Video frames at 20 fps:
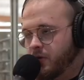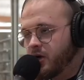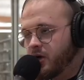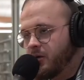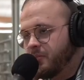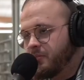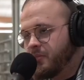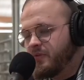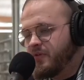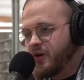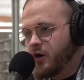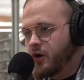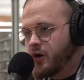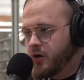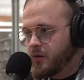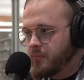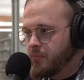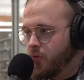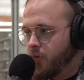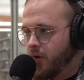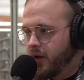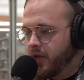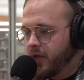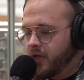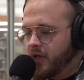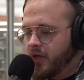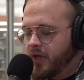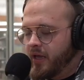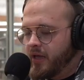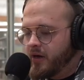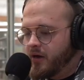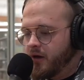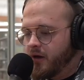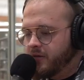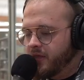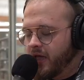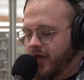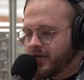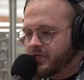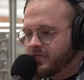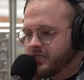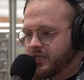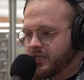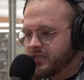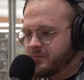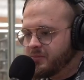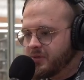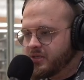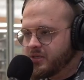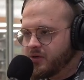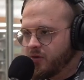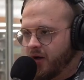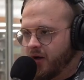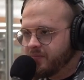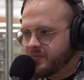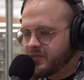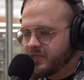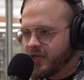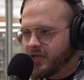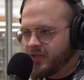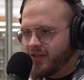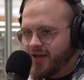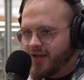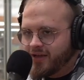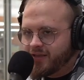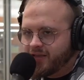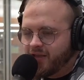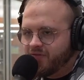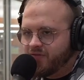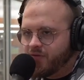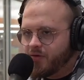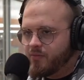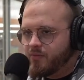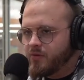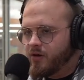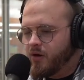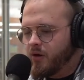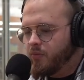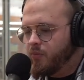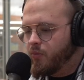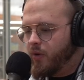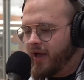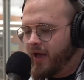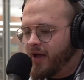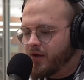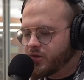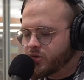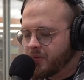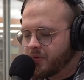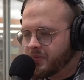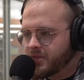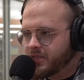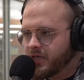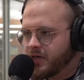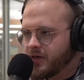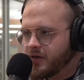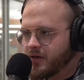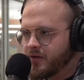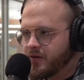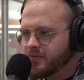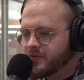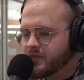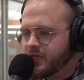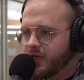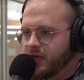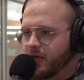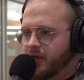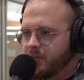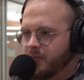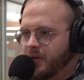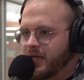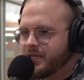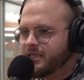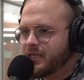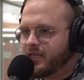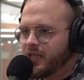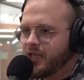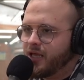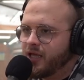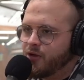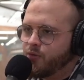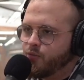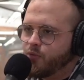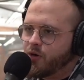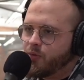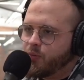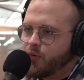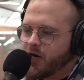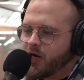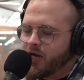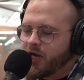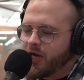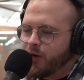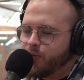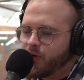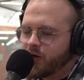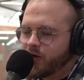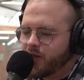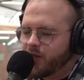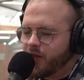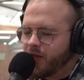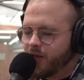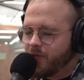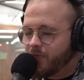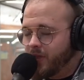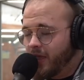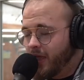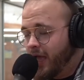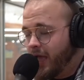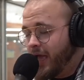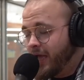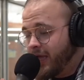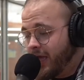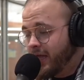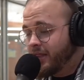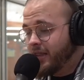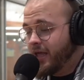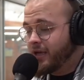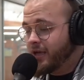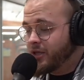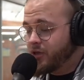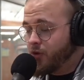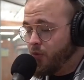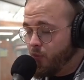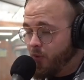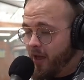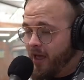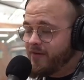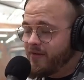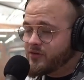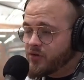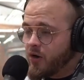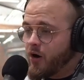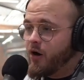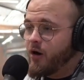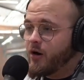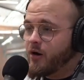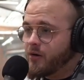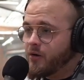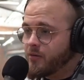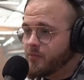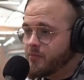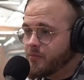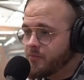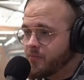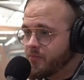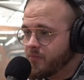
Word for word: bring up a very good point, and that actually leads me to I'm seeing like different, you know, White House representatives. Basically, we're again like the waves are